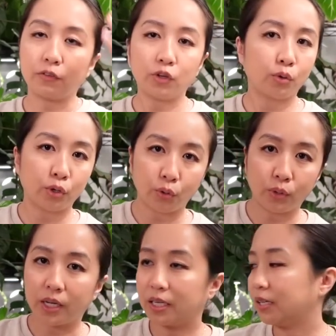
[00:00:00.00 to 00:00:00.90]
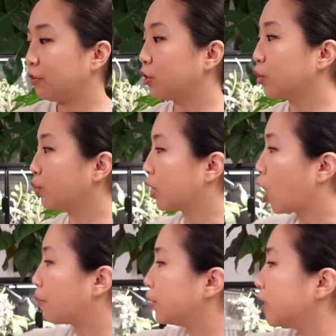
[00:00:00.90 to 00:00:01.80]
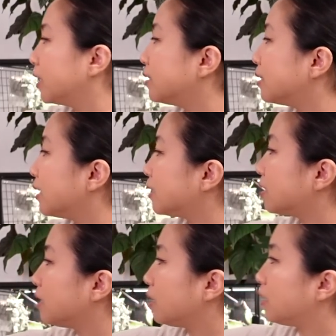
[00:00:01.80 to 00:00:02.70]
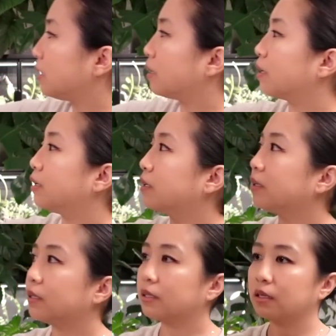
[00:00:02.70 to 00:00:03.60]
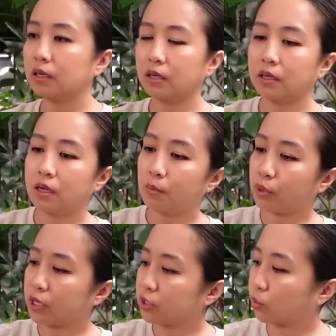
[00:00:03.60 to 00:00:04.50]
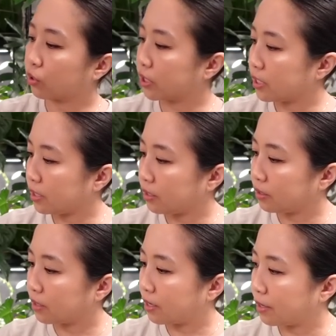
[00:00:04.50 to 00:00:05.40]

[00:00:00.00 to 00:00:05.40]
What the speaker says: you don't know what koppert is, it's the predatory